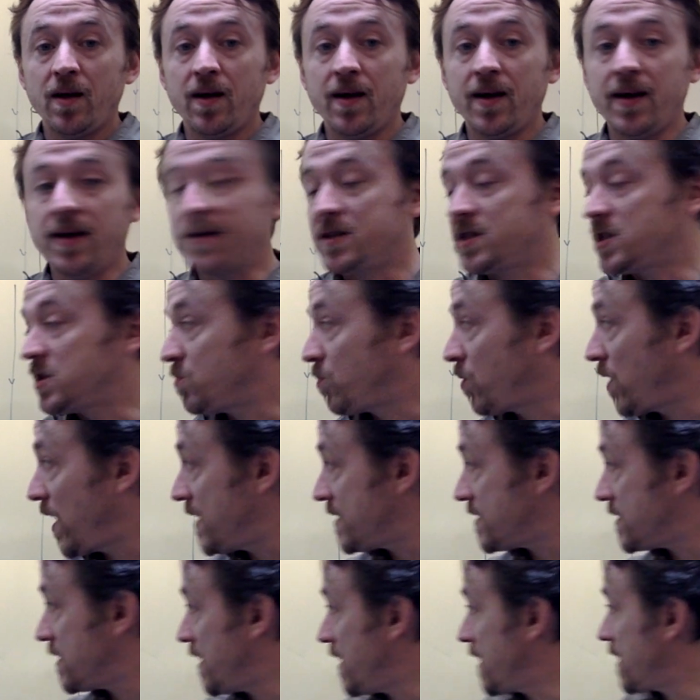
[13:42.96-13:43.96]
it
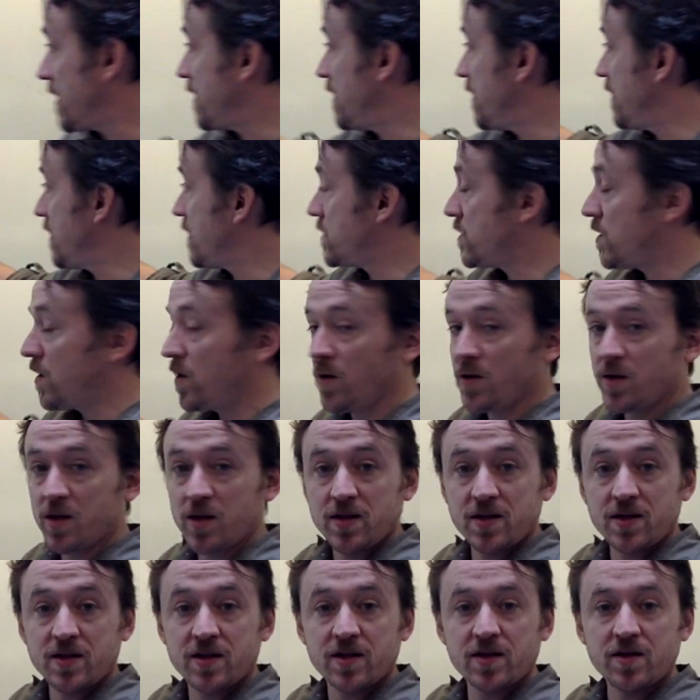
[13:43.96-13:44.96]
spreads like this, although
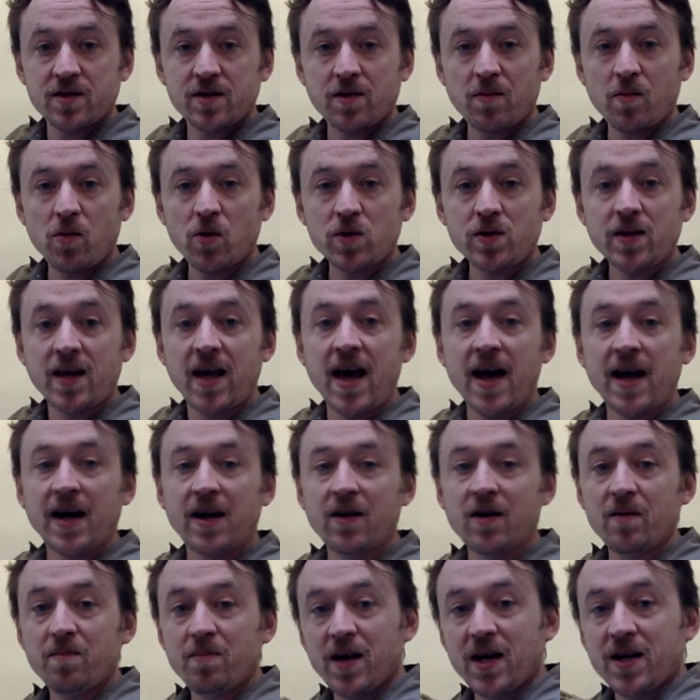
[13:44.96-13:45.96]
this isn't the most
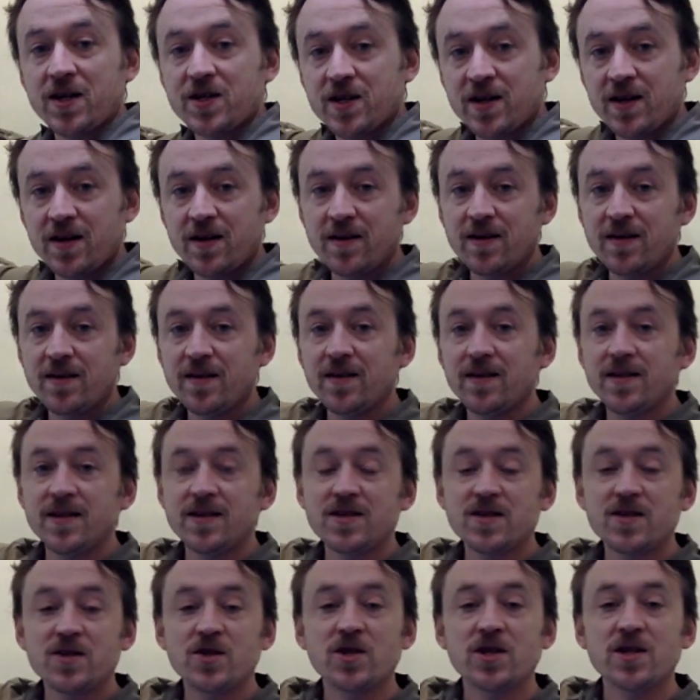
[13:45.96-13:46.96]
accurate picture.
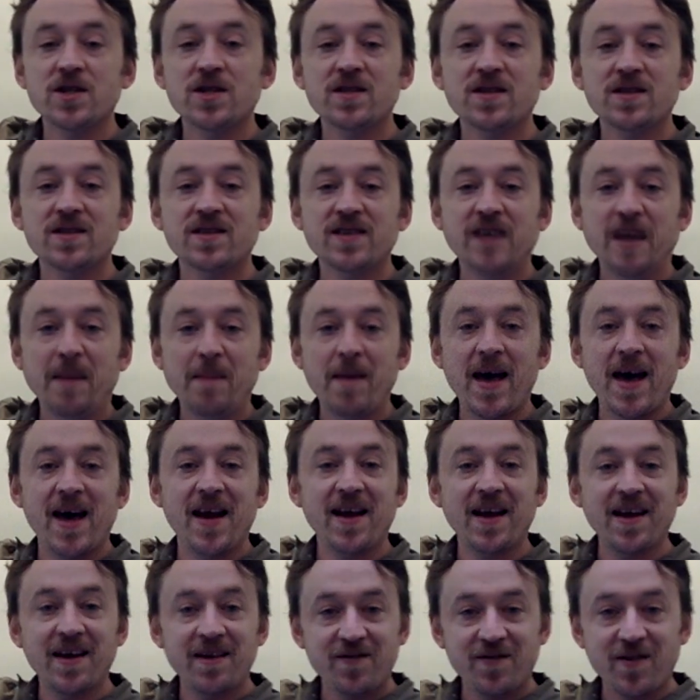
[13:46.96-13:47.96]
This is just a
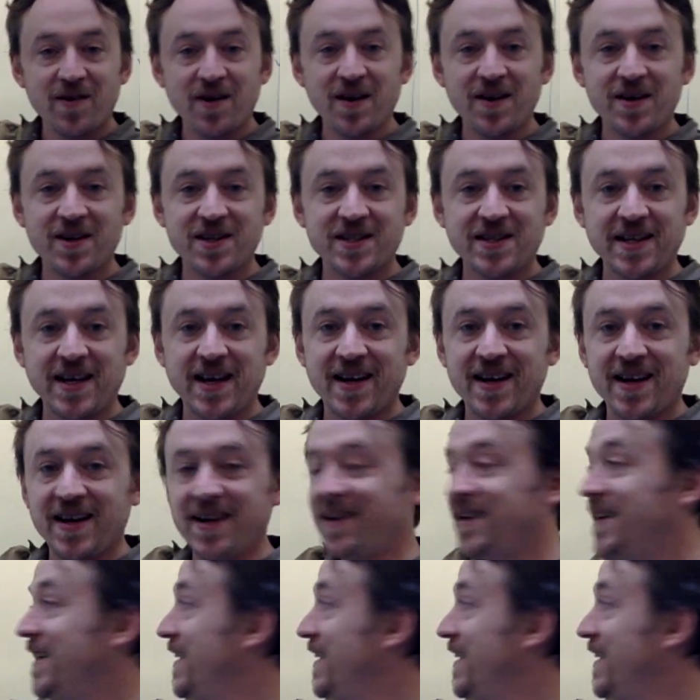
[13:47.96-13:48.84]
schematic for understanding.